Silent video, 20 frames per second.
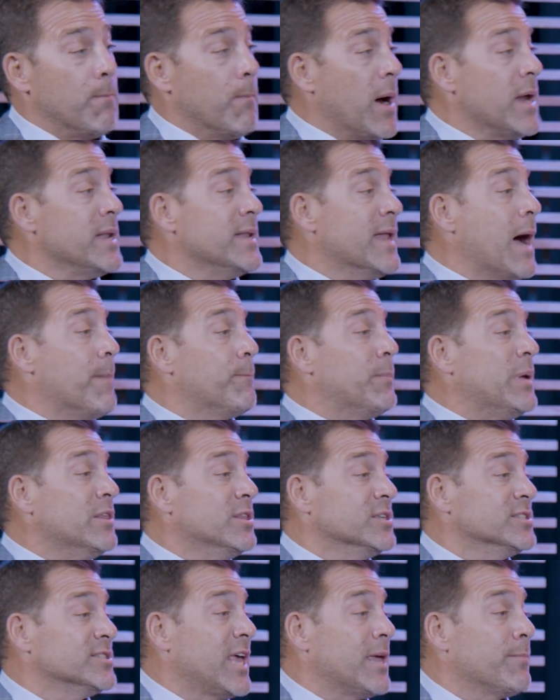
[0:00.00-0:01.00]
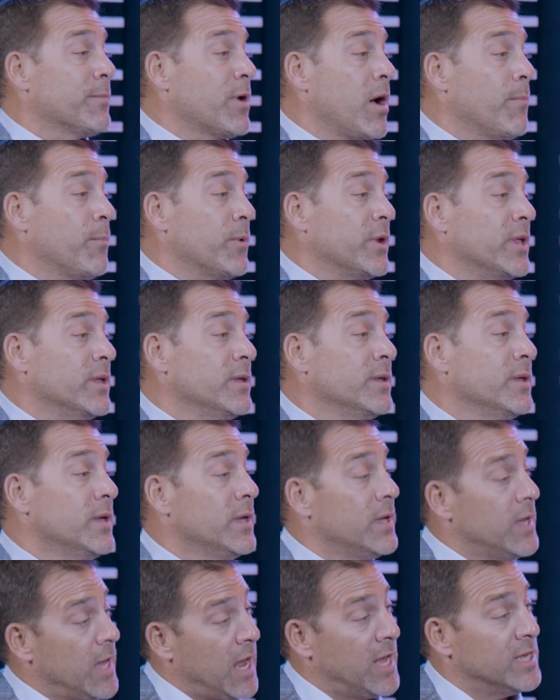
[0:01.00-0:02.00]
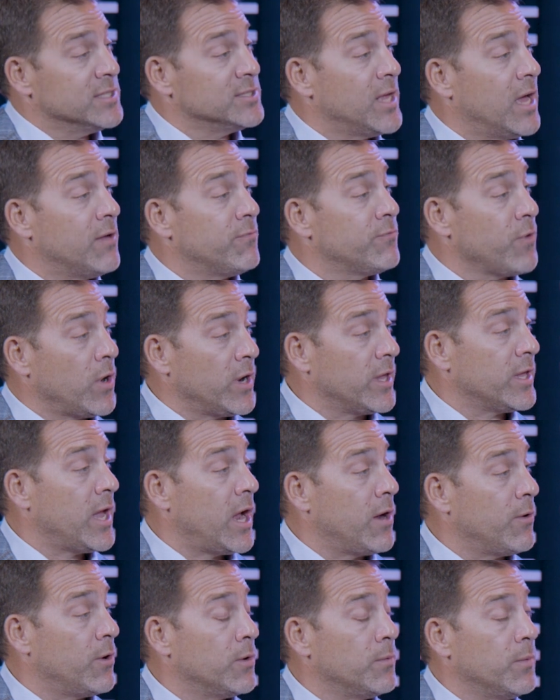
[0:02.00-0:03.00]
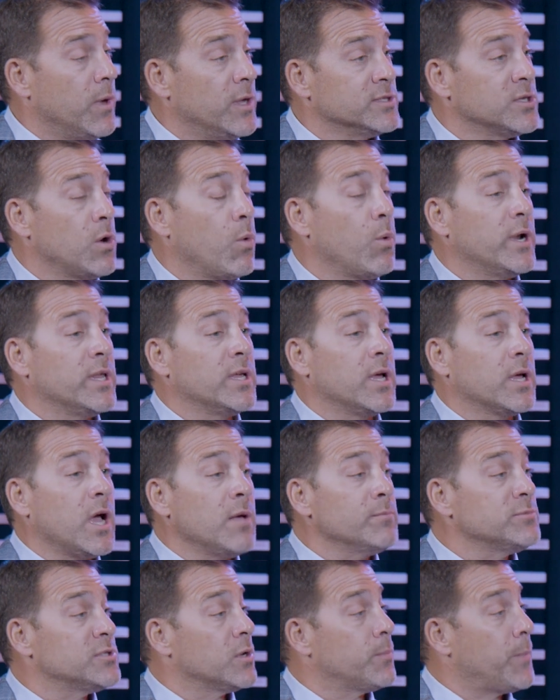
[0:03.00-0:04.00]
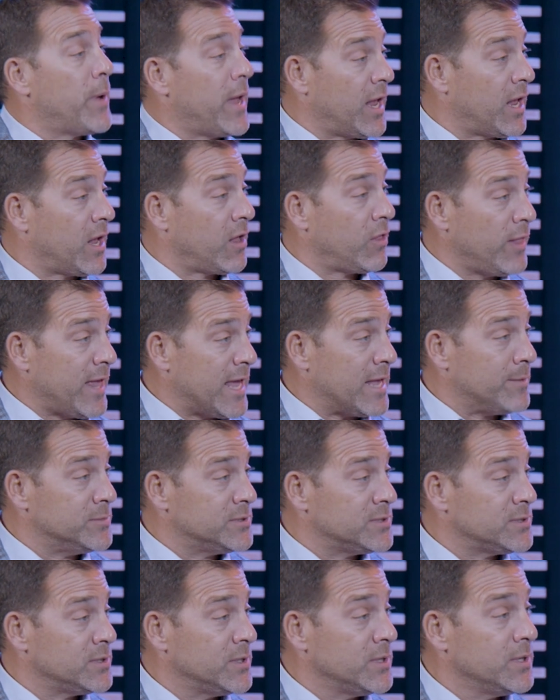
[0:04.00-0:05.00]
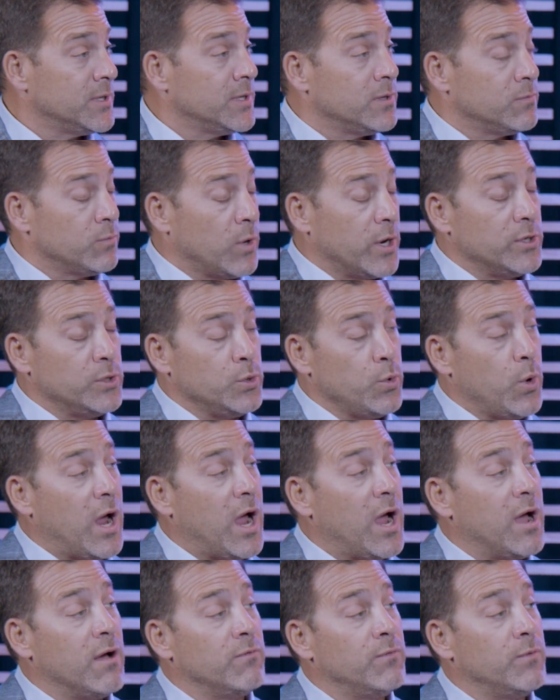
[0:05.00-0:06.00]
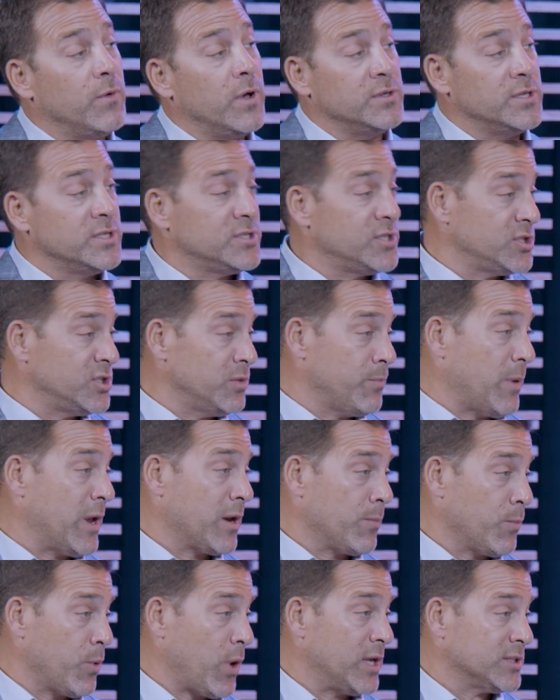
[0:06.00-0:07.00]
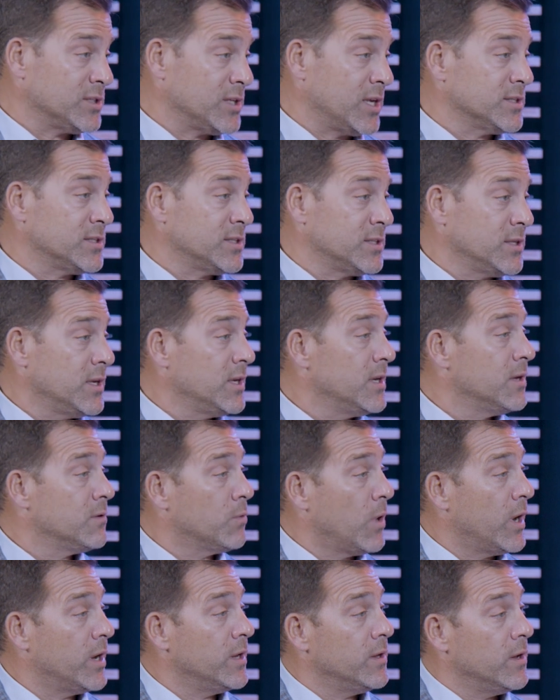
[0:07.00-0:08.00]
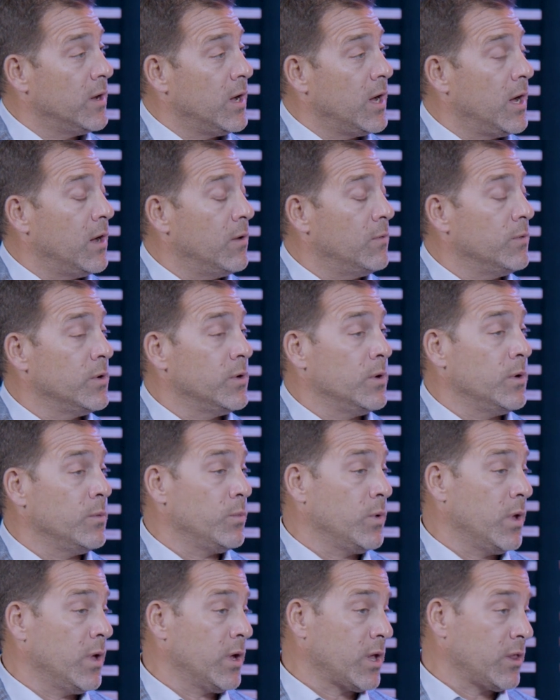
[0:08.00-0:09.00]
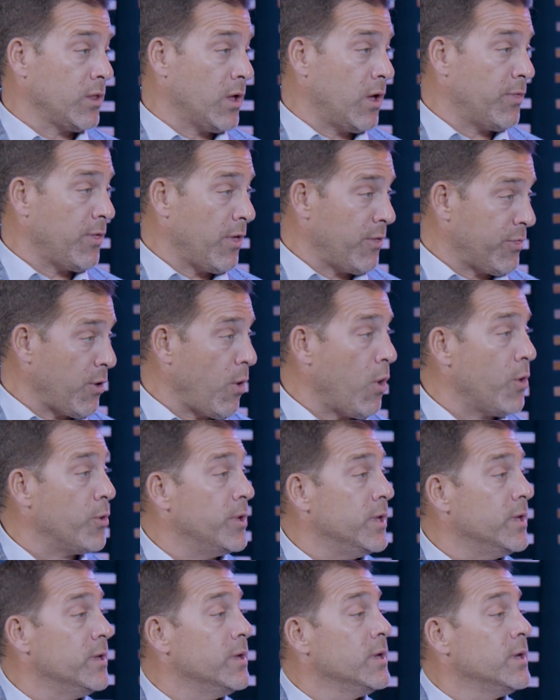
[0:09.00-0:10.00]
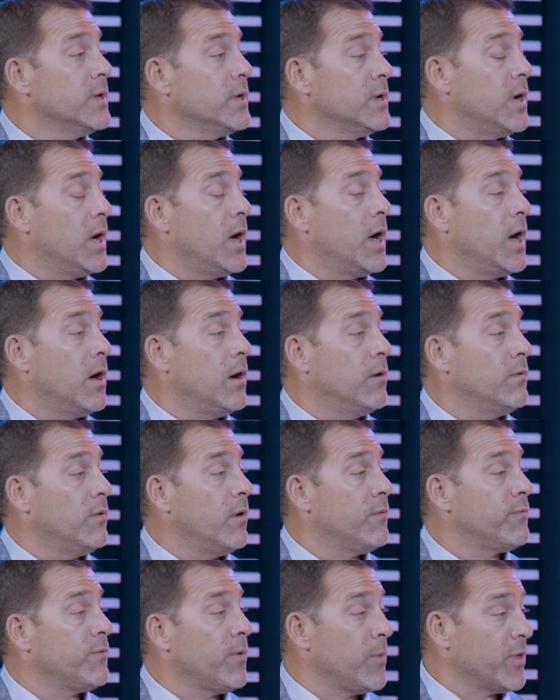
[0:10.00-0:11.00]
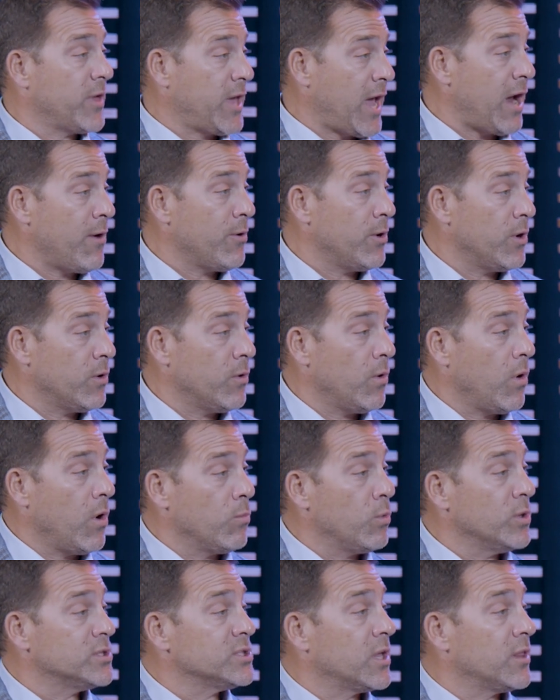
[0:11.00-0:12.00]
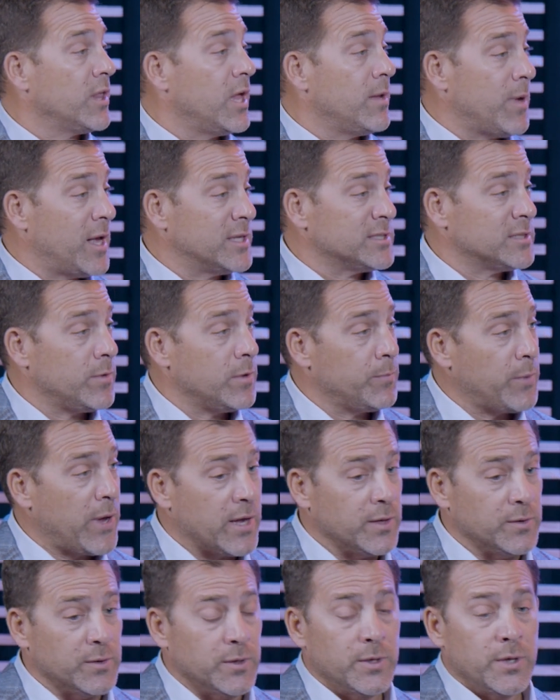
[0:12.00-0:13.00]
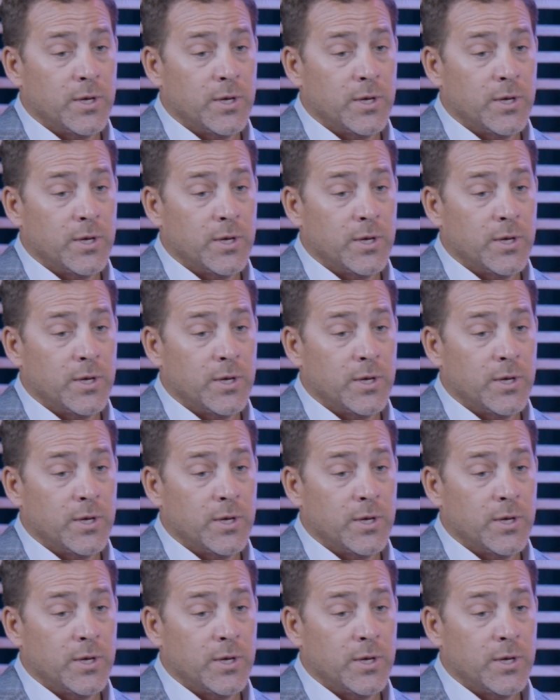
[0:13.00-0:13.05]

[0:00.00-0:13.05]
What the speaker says: might not be the same company as that fronting carrier. Okay. And so when it comes to paying claims, right, you have a decision-making process, right, authority from a carrier on which a claim has to be paid,